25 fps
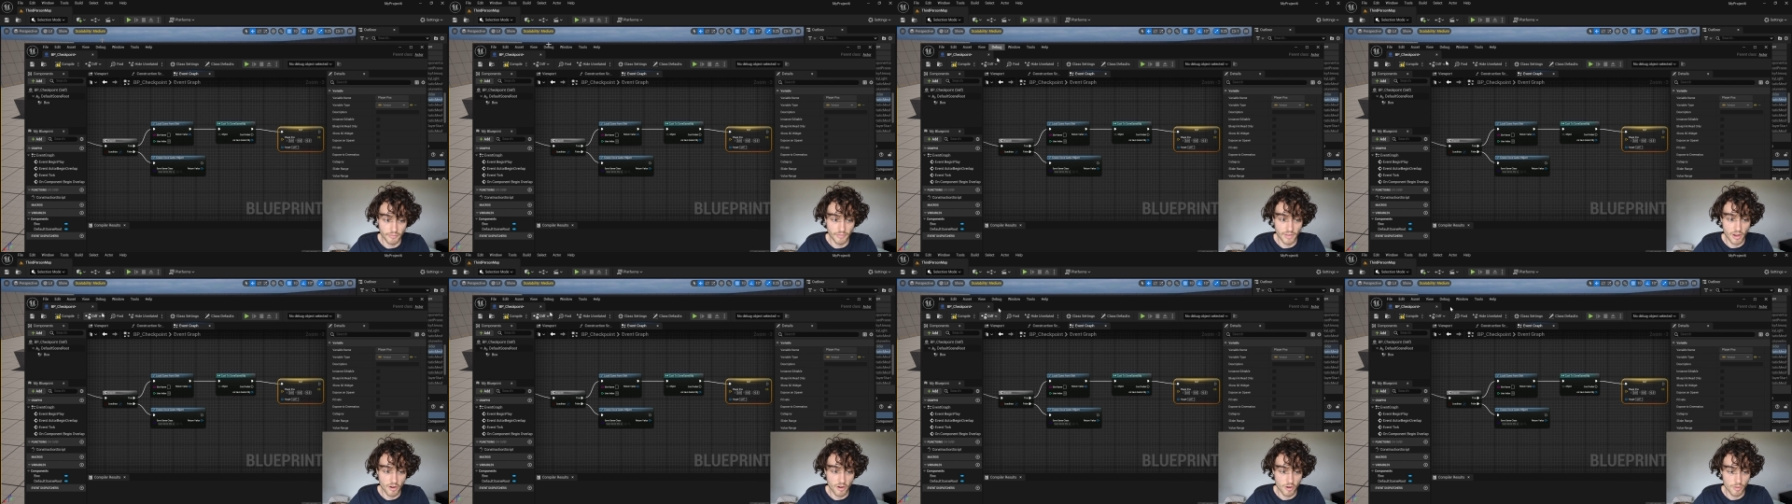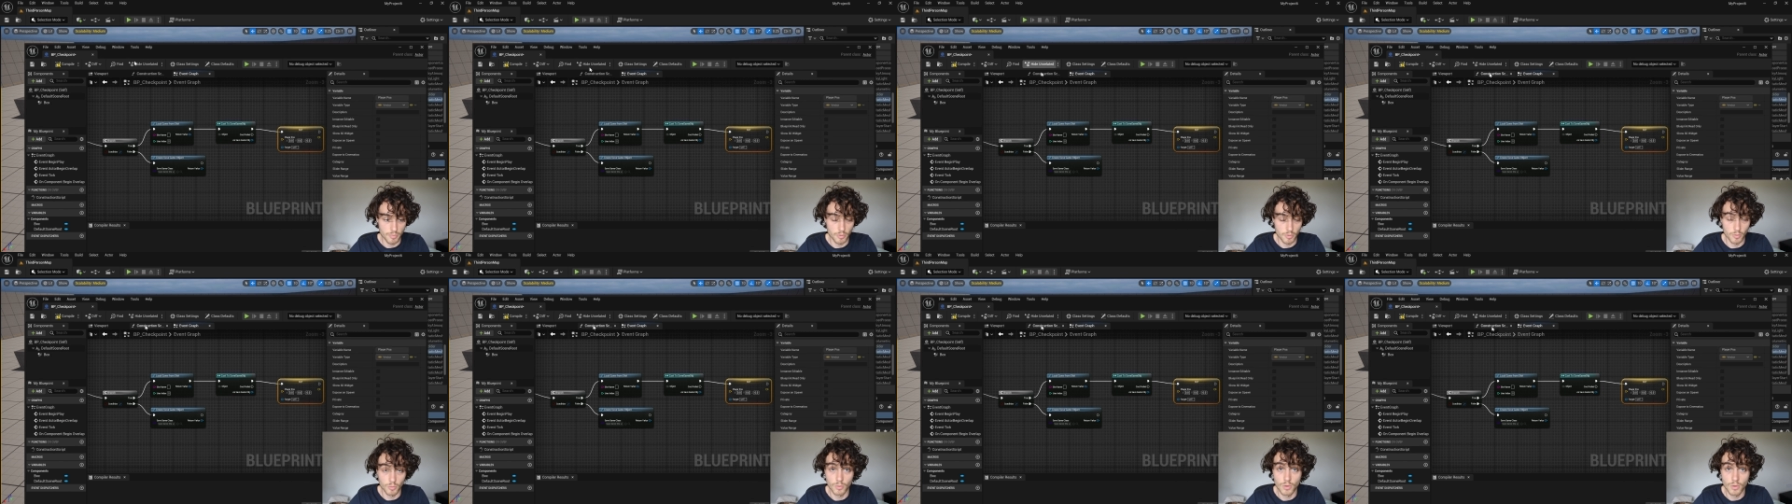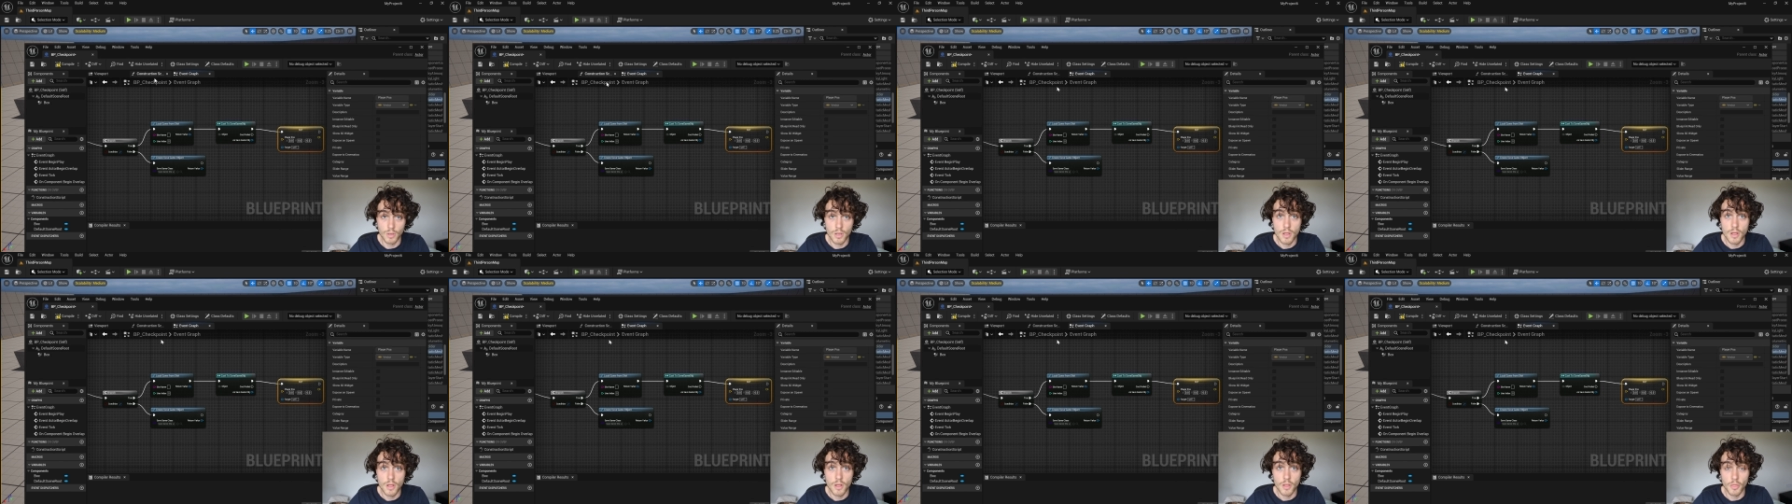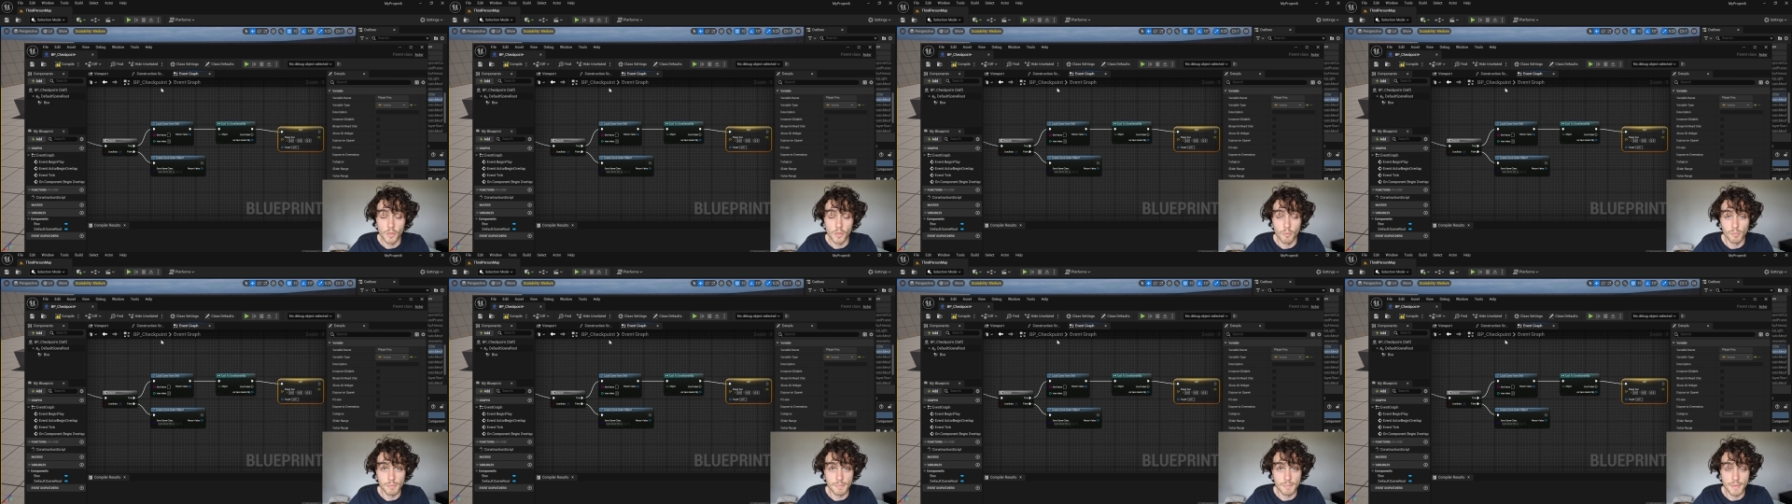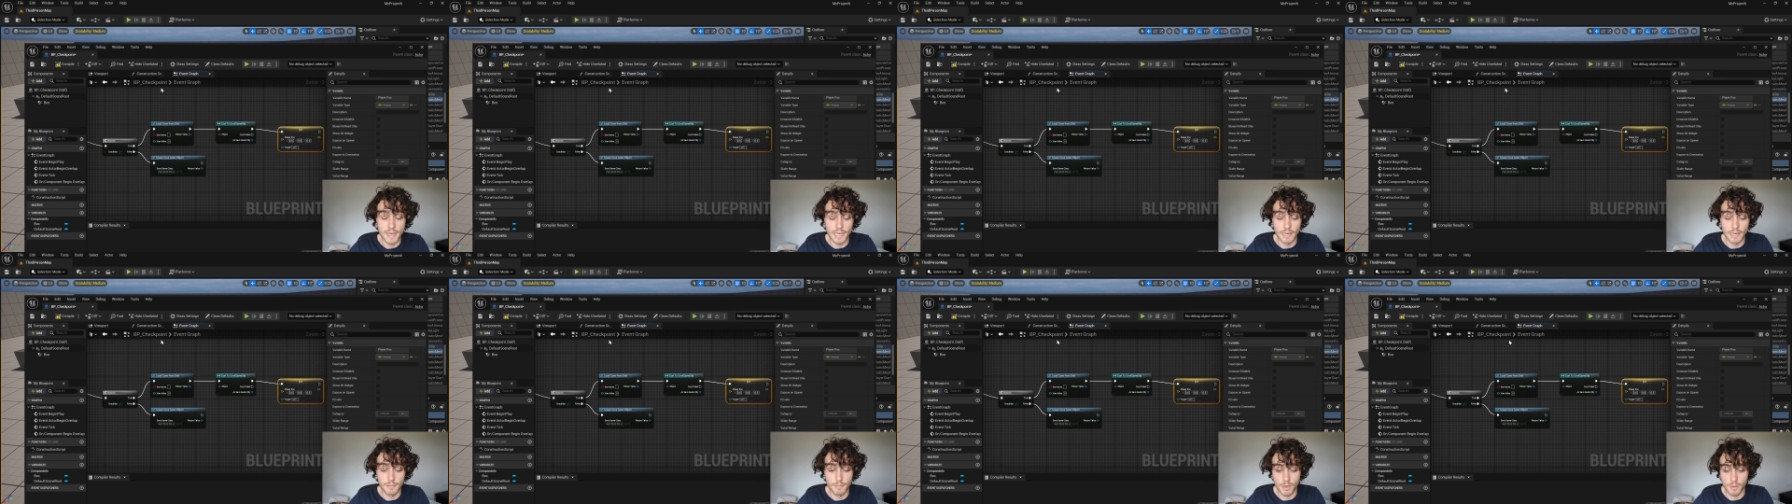variable that we
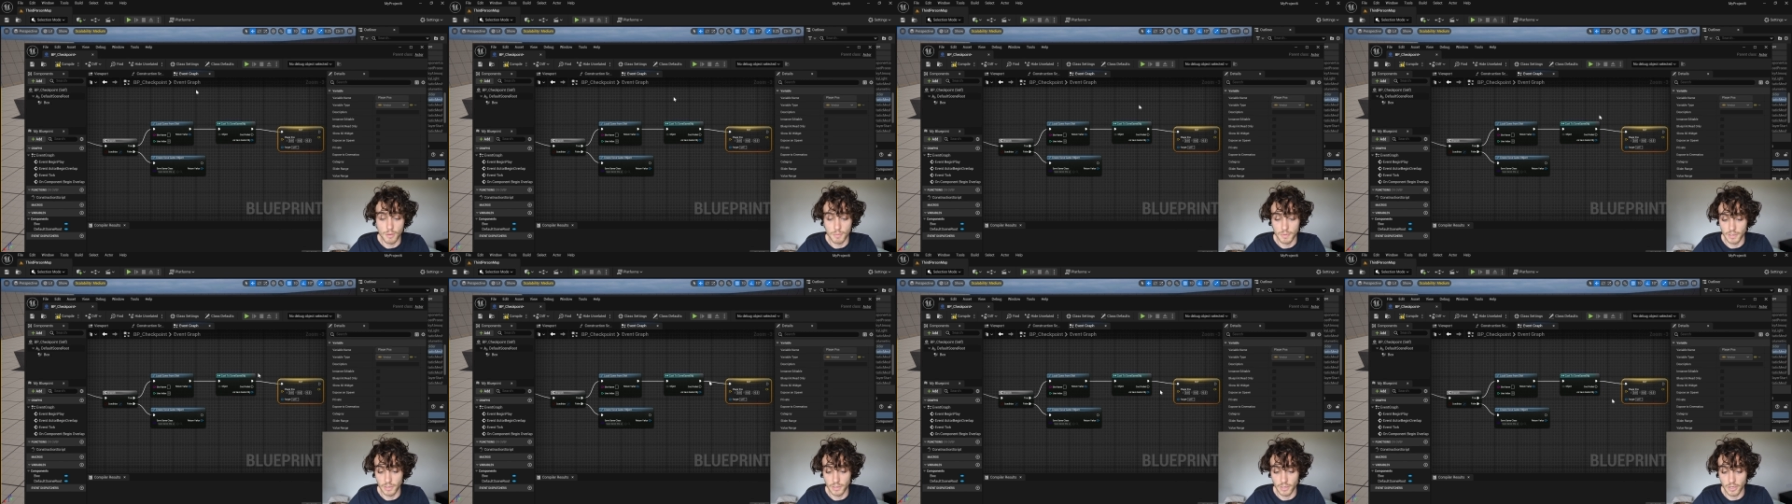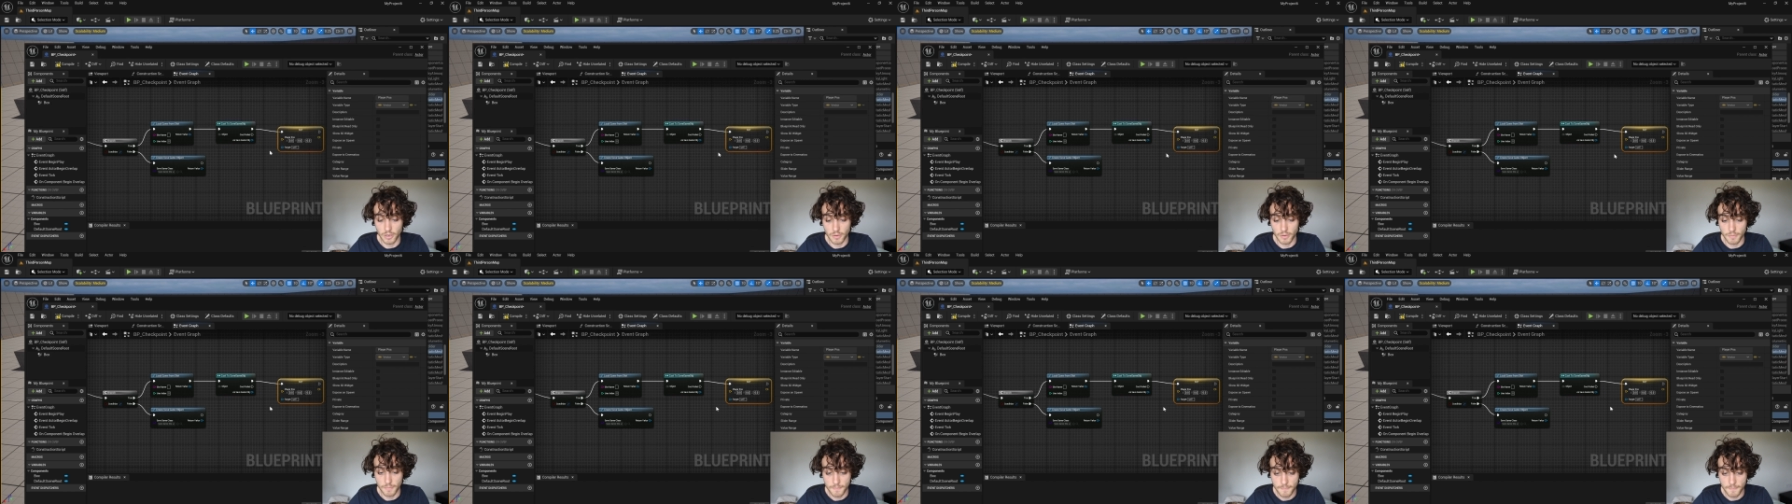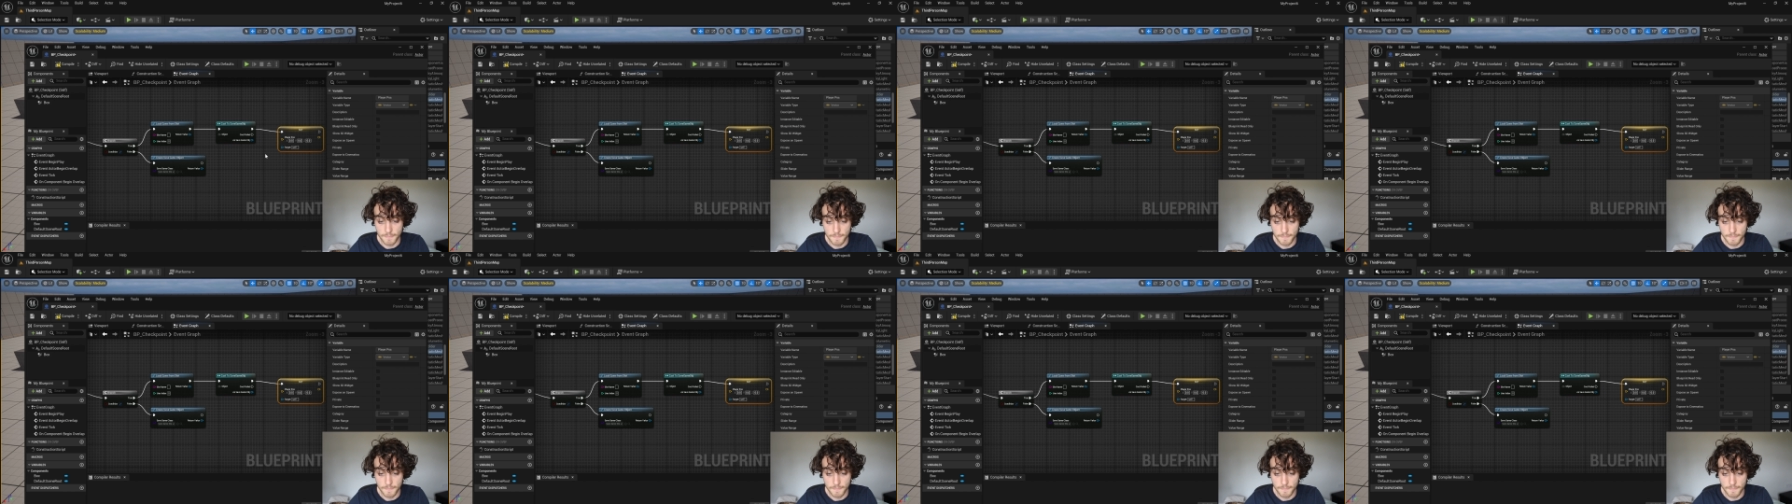made a moment ago.